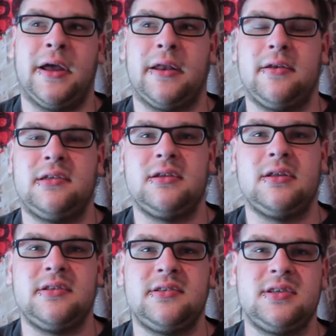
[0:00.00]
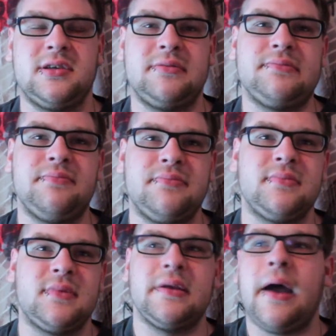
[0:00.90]
And so,
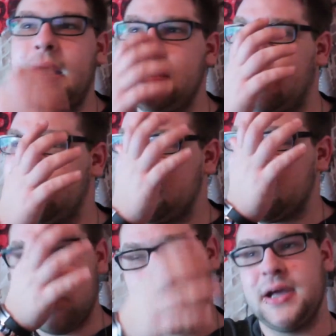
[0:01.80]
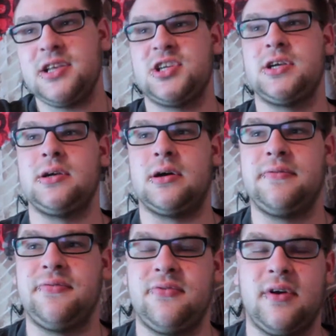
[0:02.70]
I saw a picture
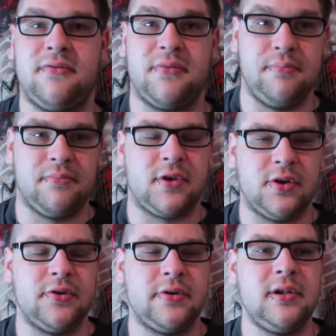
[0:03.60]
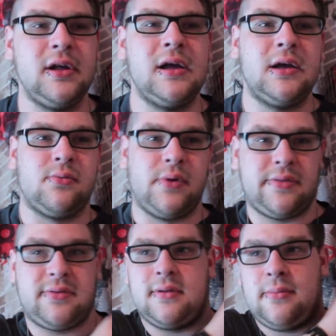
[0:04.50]
of a girl
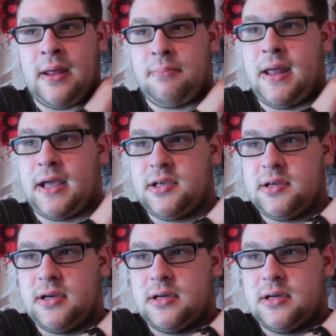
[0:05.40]
with that black